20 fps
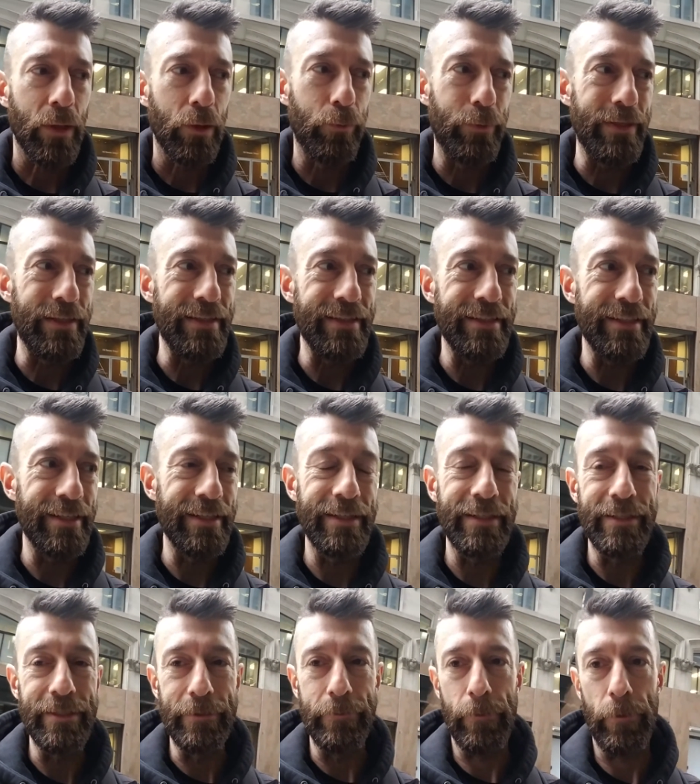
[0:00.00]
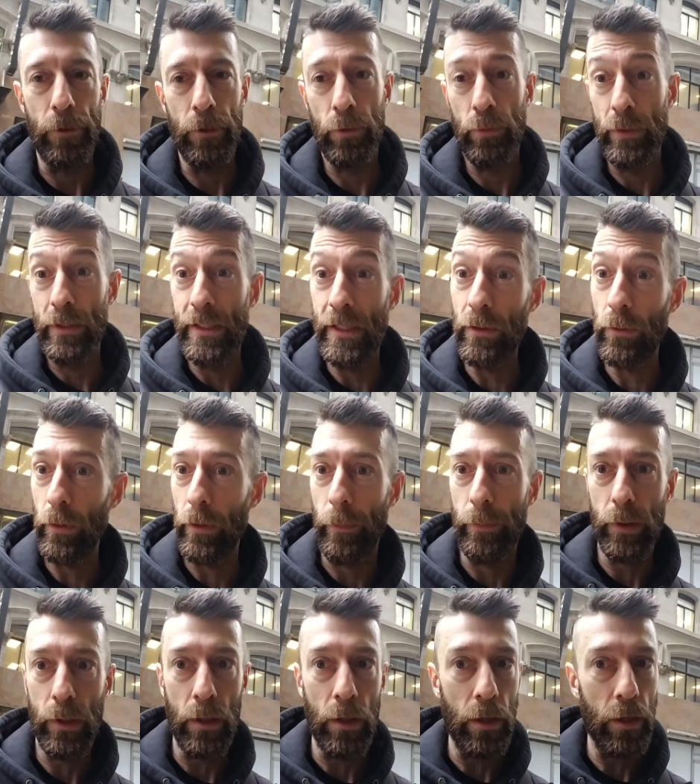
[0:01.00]
we, uh, we deal with the
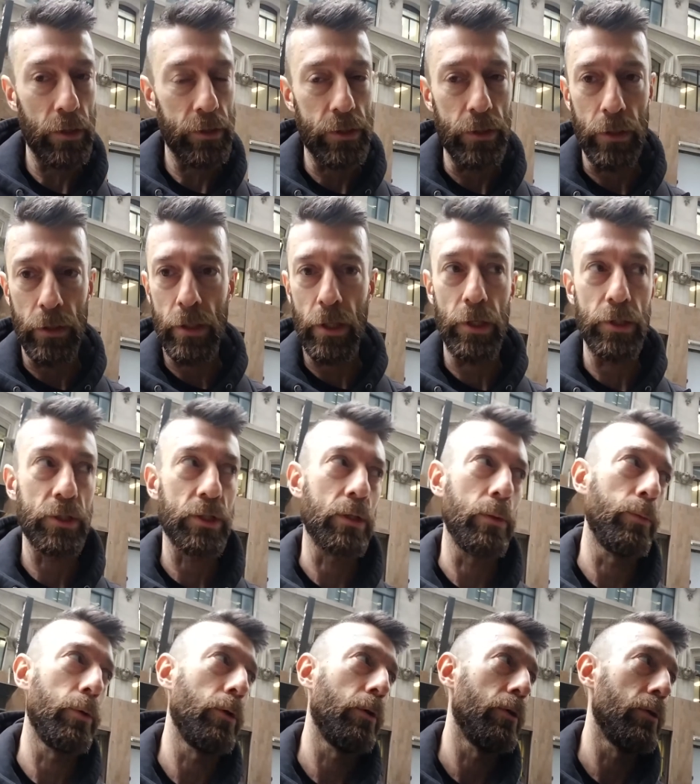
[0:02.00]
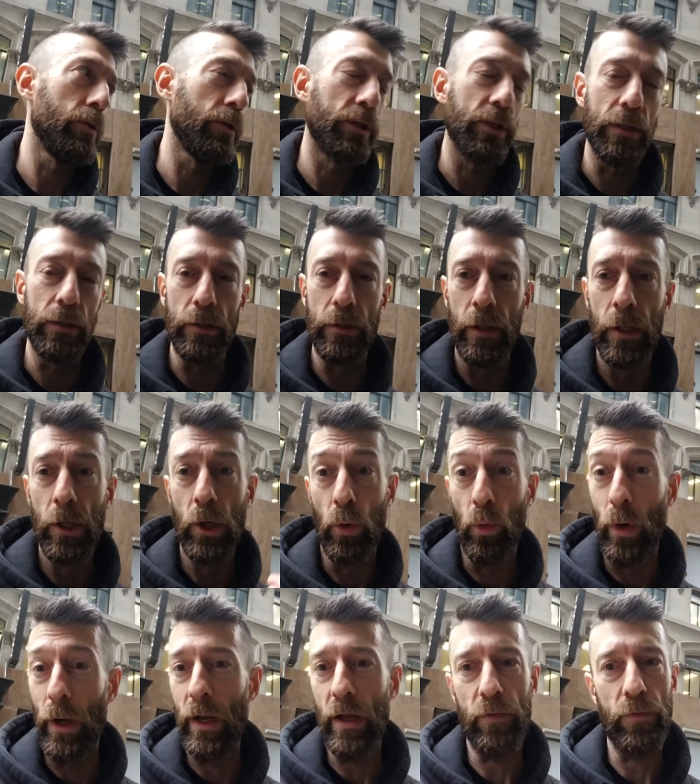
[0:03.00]
boss and customers and
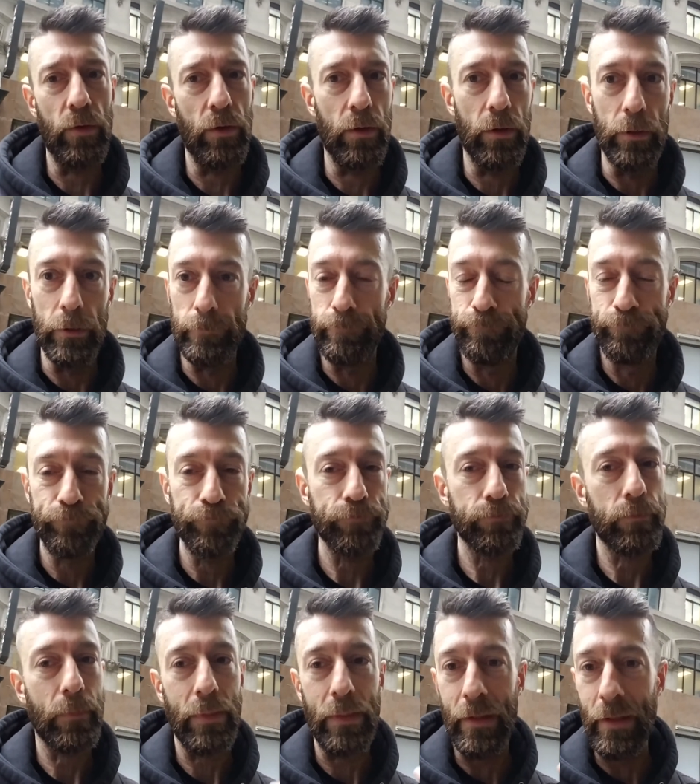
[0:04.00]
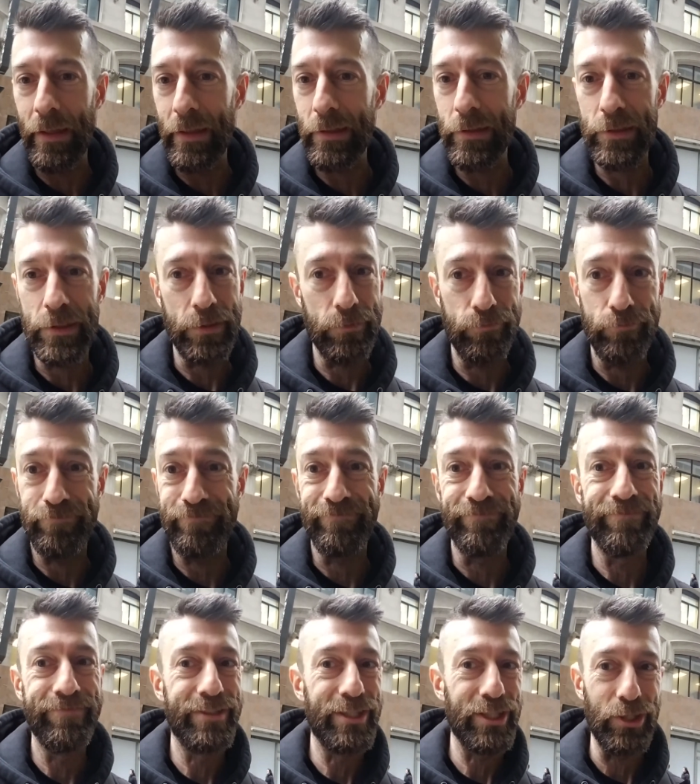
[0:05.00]
whatever things
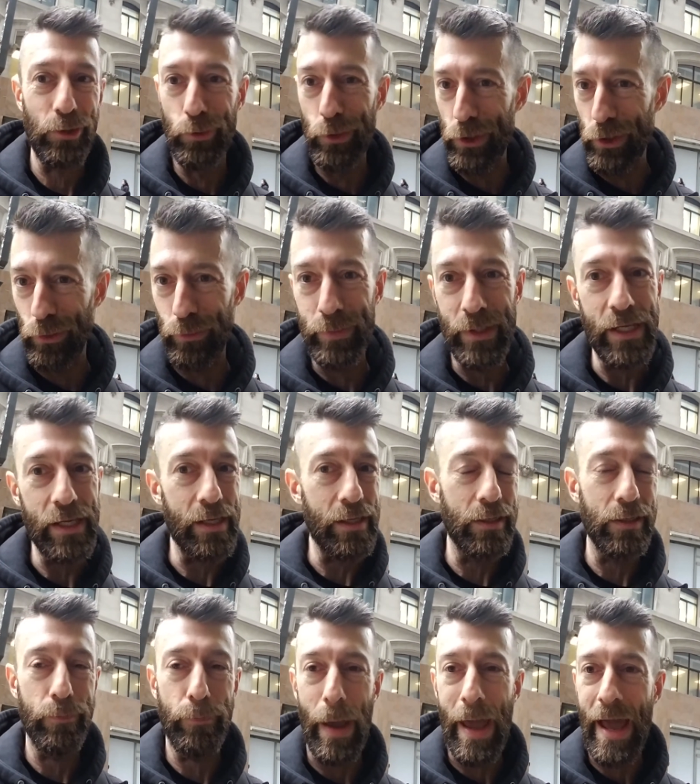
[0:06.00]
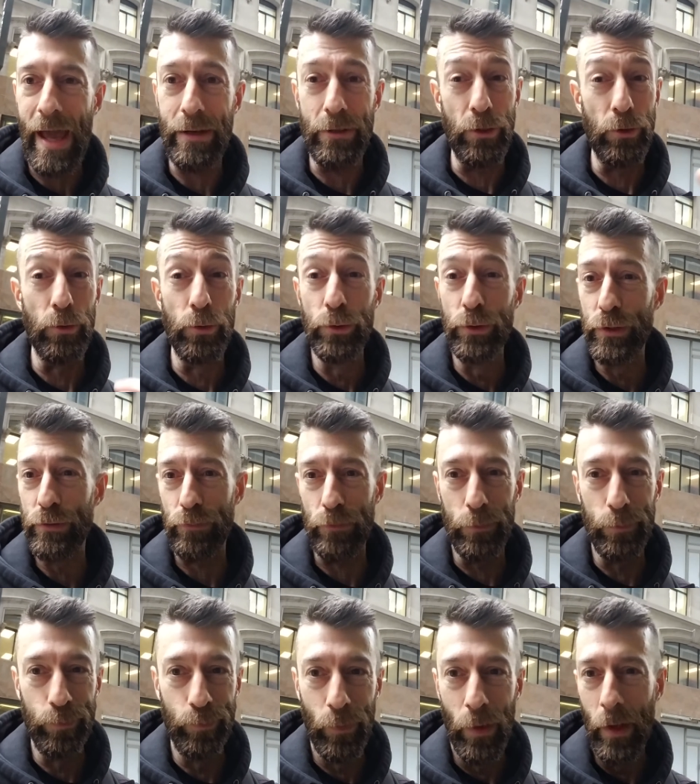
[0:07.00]
social media, bad news
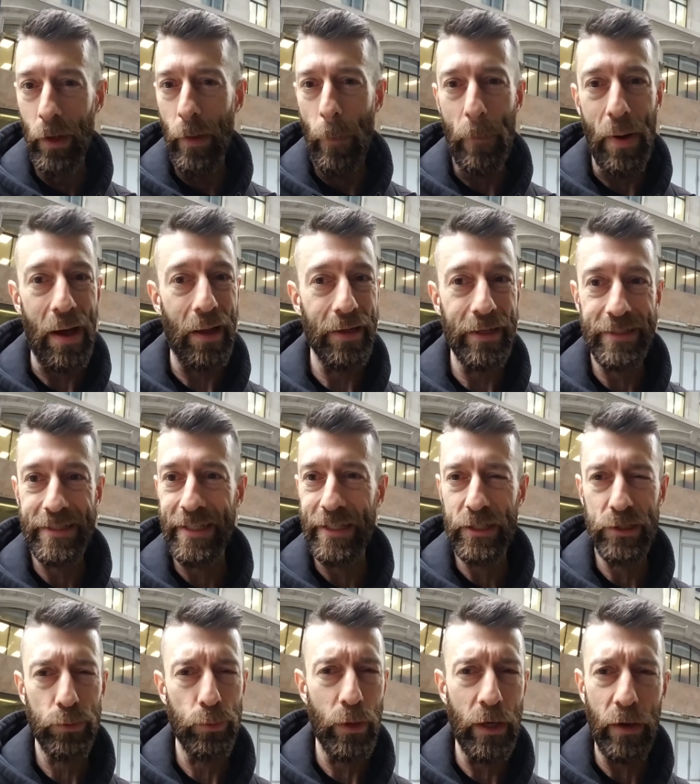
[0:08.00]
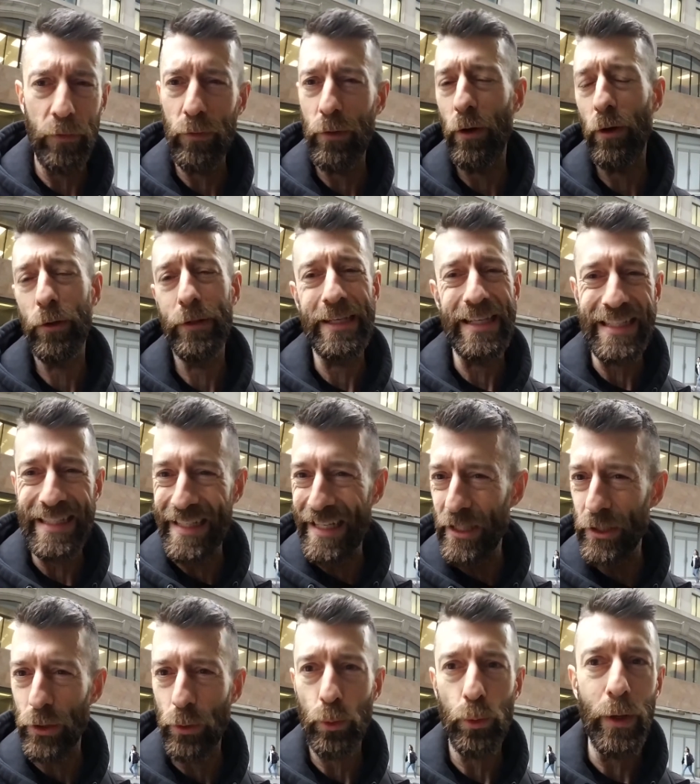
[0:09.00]
from politics, whatever, all these
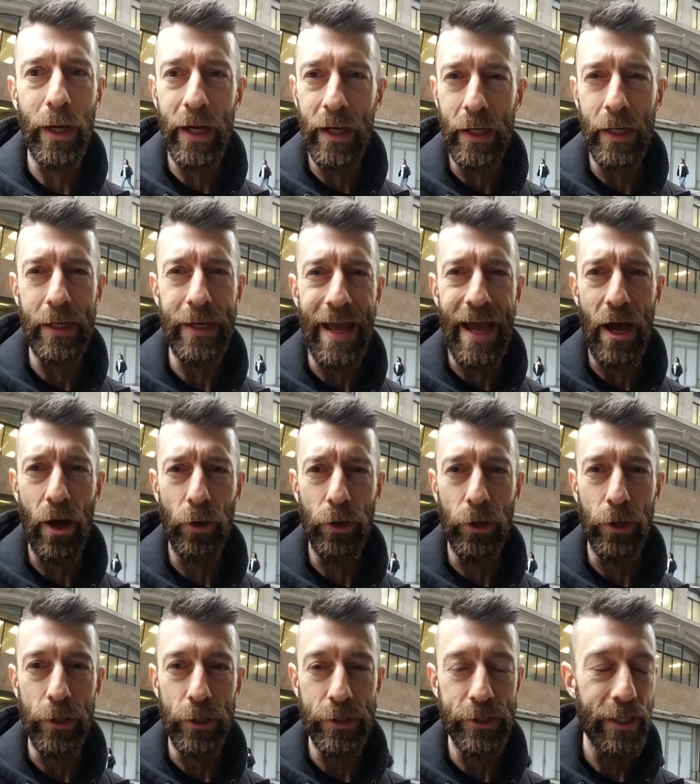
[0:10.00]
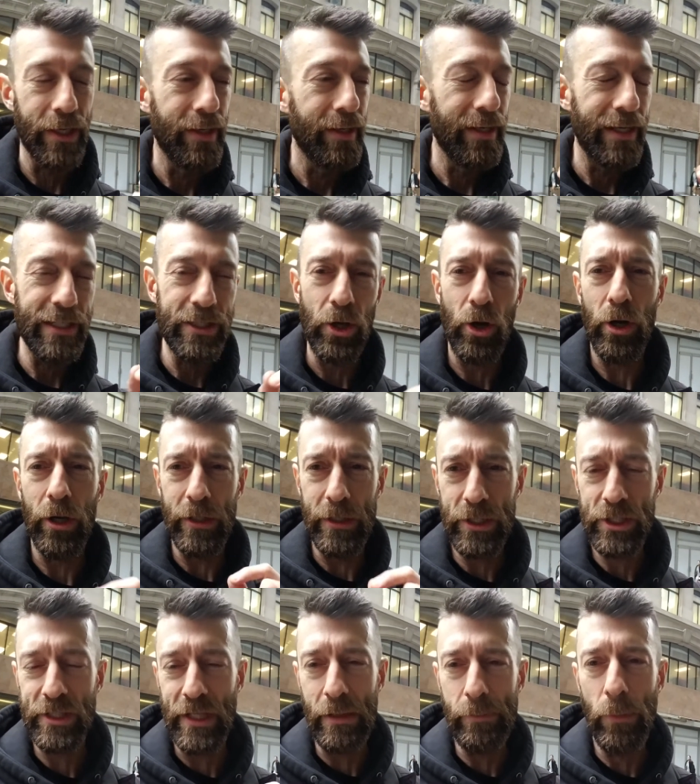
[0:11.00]
things are raining down on us. It's hard to
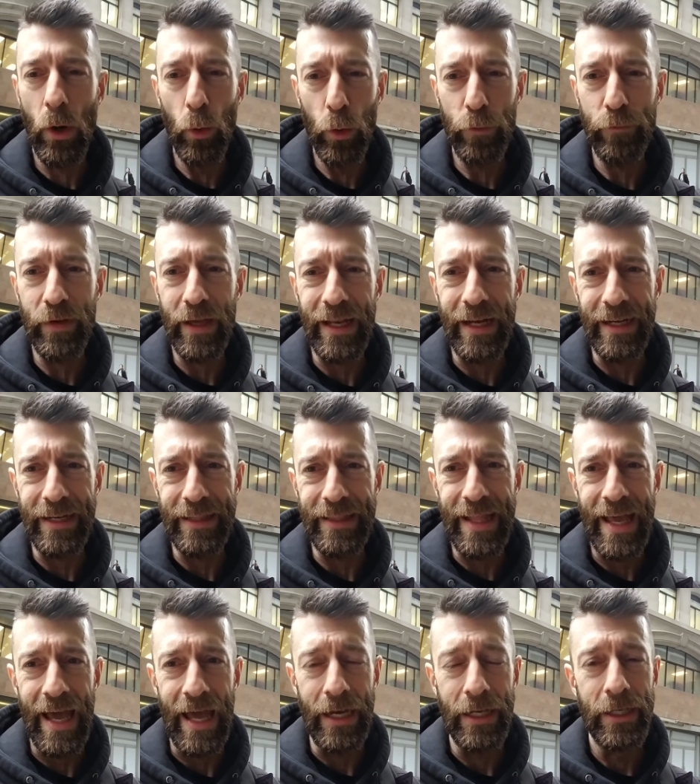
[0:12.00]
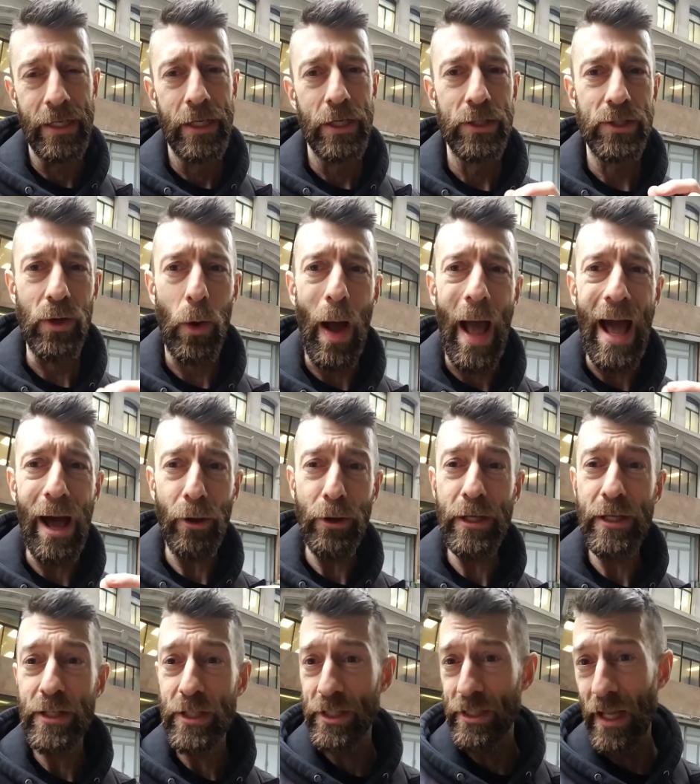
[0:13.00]
stay motivated in that. So, how do
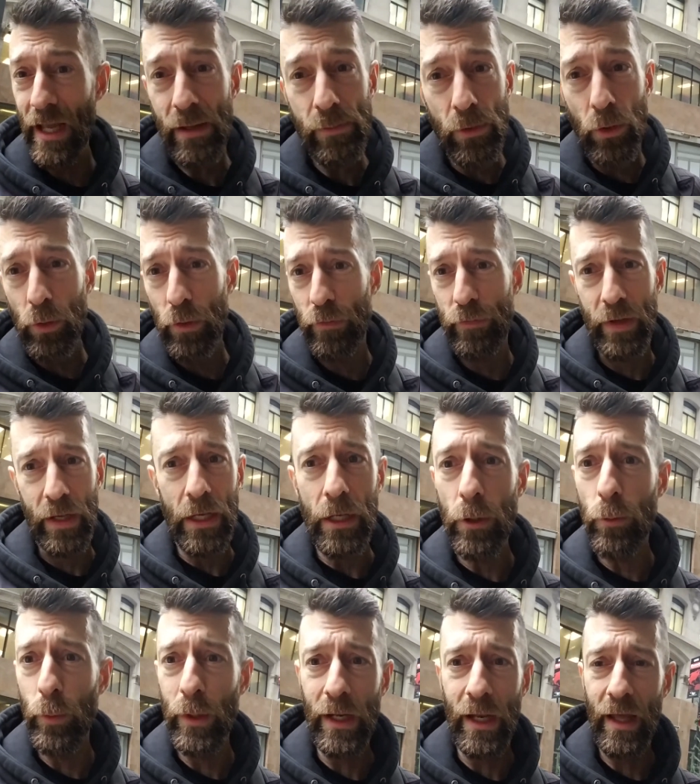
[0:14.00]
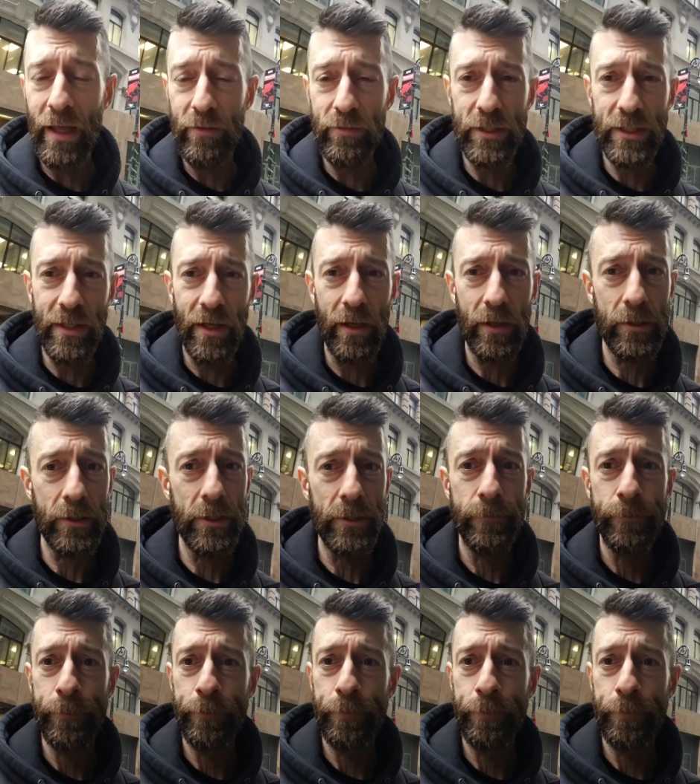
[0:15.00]
you stay motivated when life sucks?